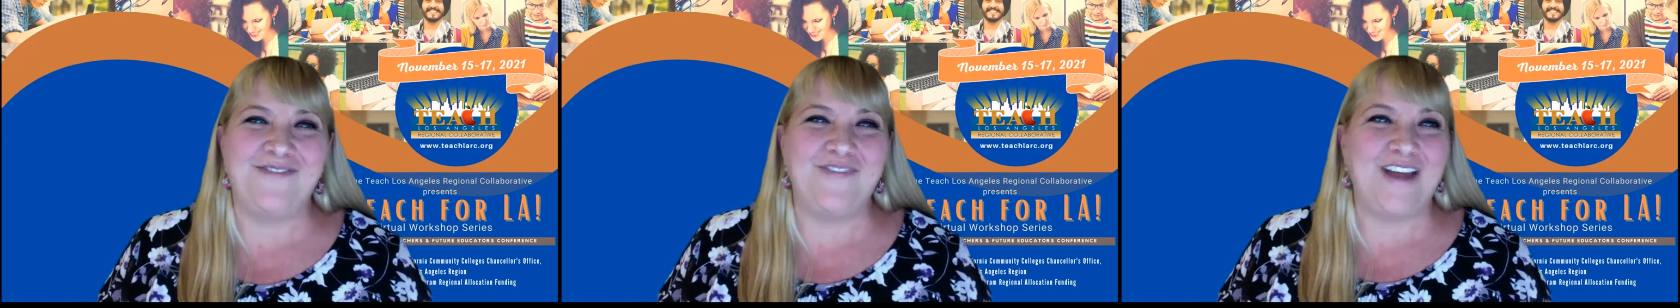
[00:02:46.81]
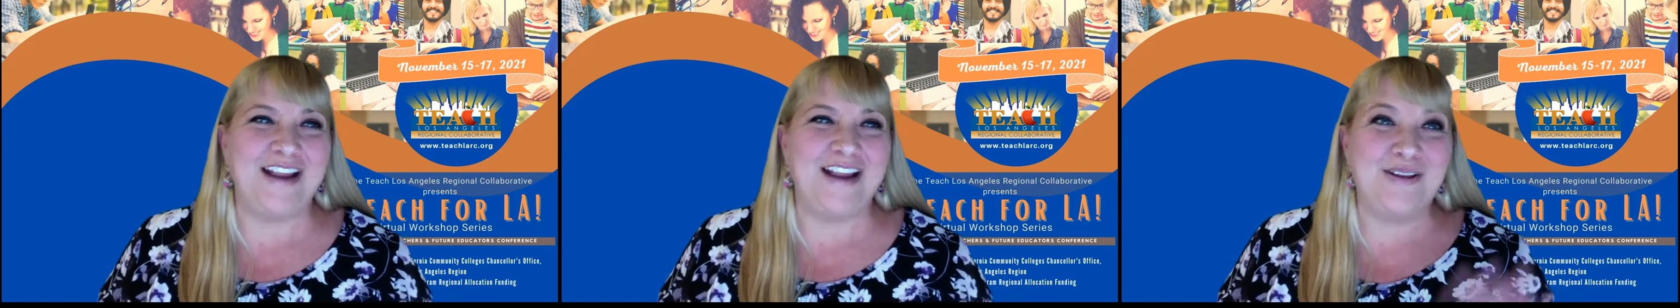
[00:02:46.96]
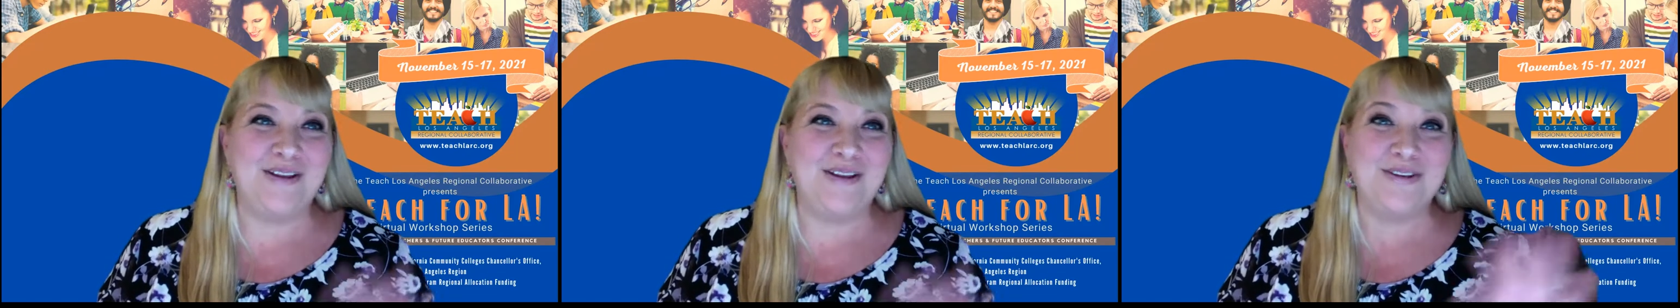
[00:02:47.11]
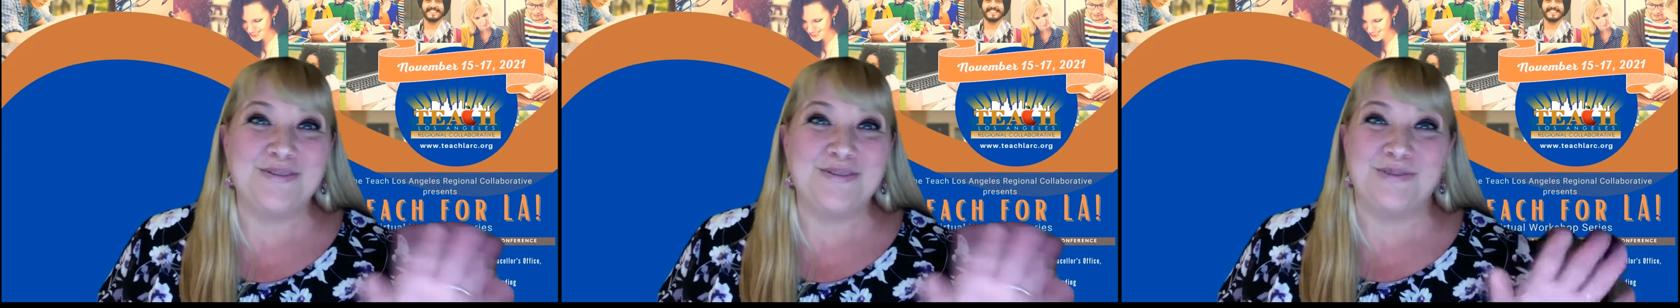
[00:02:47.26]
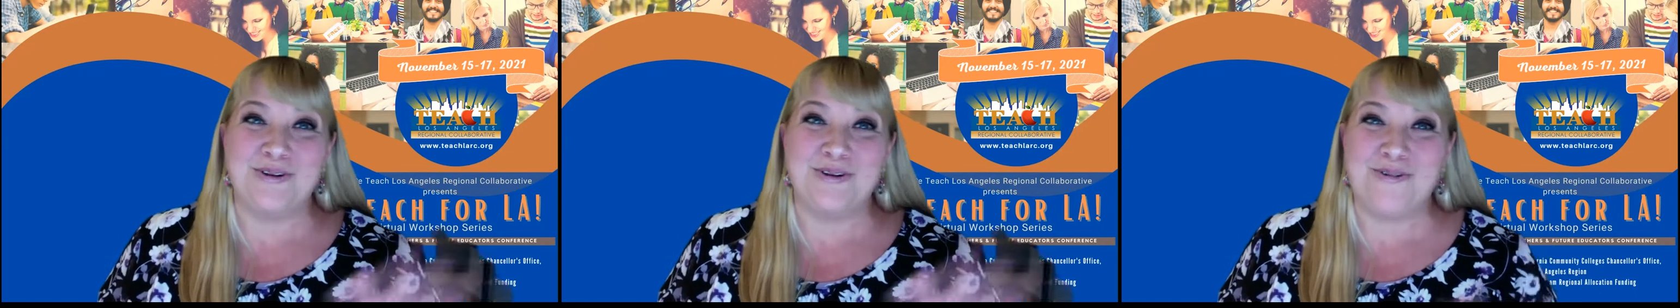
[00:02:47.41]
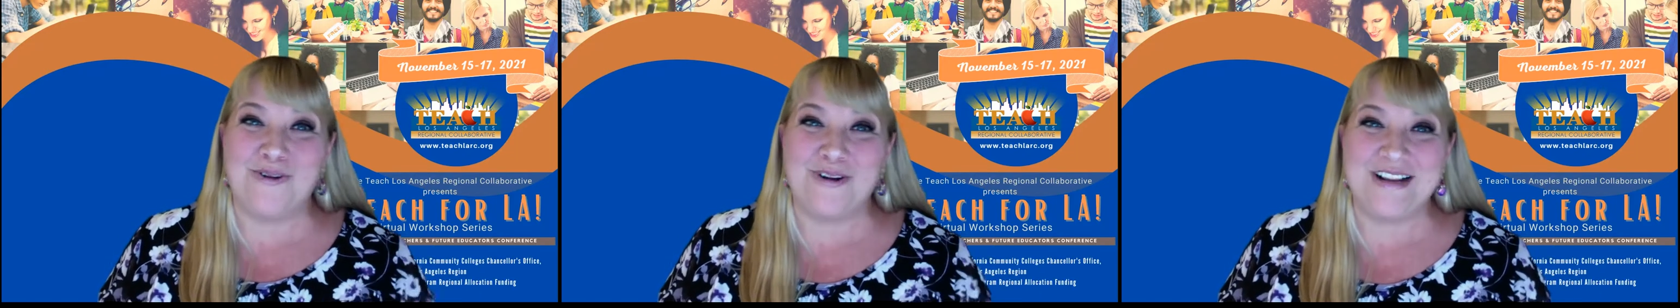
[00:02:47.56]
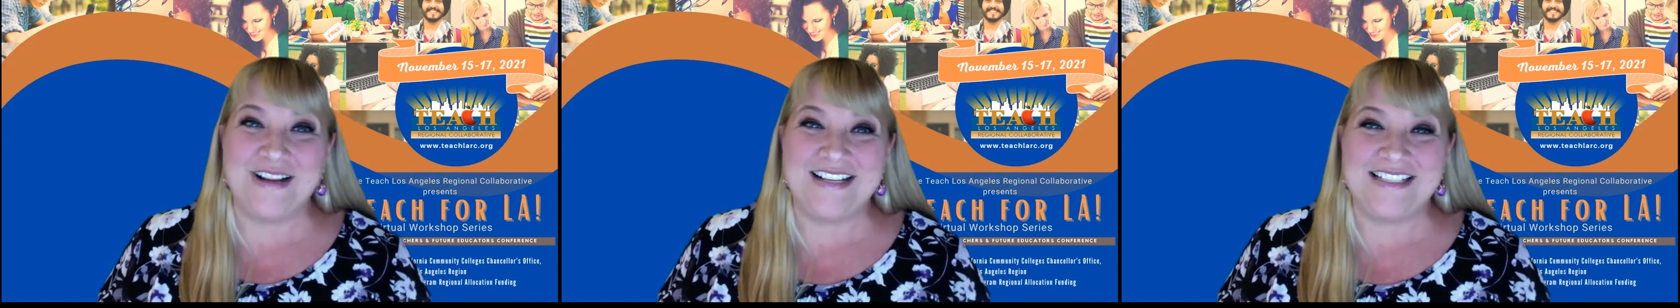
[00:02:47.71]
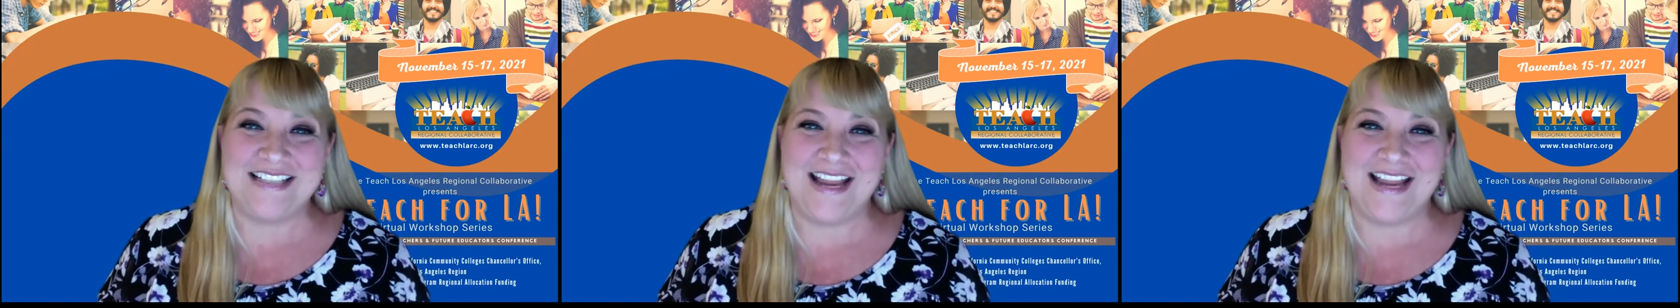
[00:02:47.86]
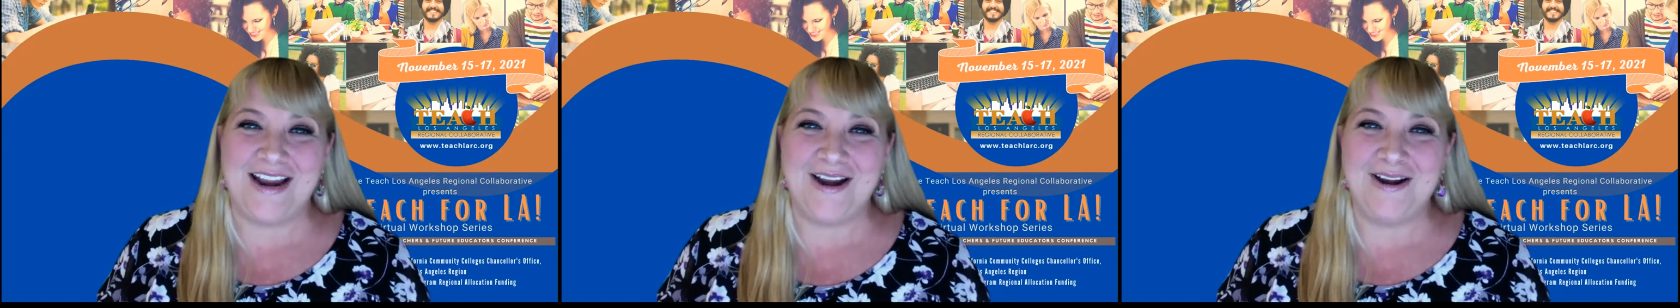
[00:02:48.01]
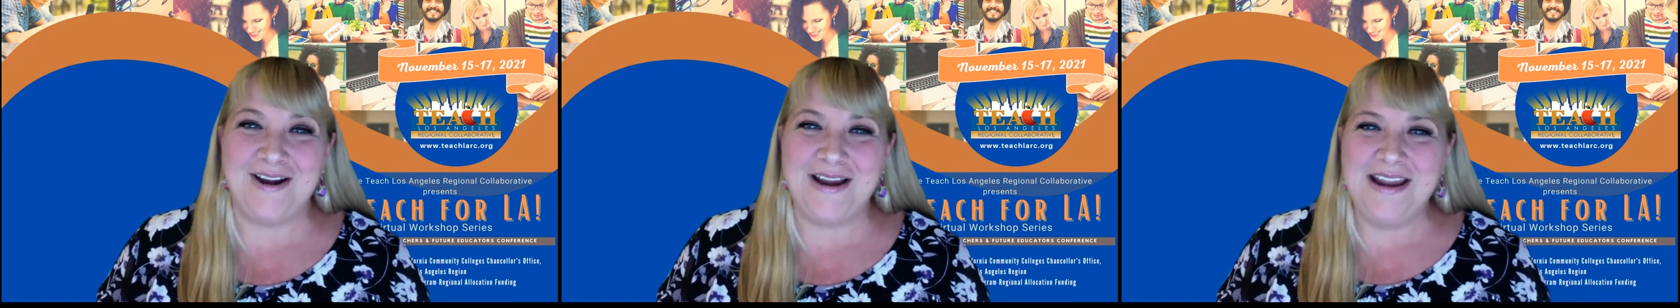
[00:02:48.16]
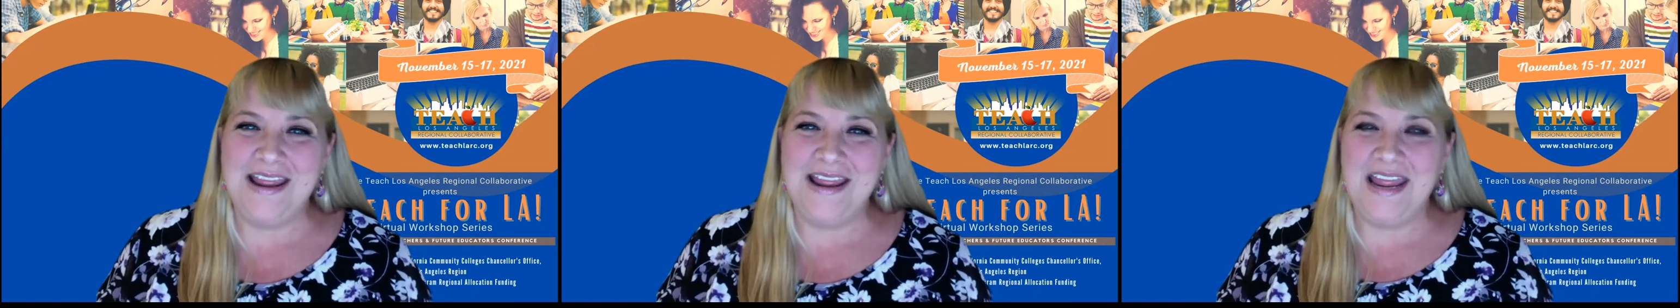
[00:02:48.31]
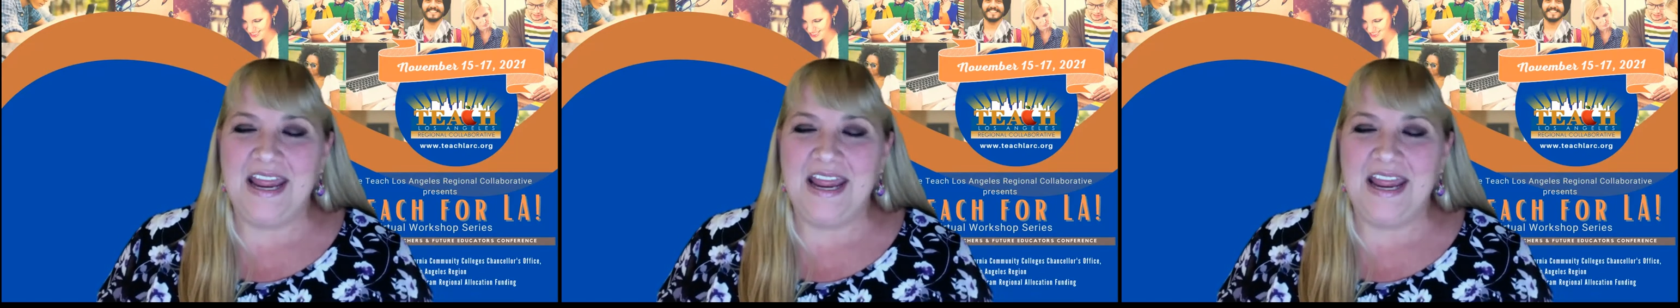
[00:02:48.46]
find those recordings there.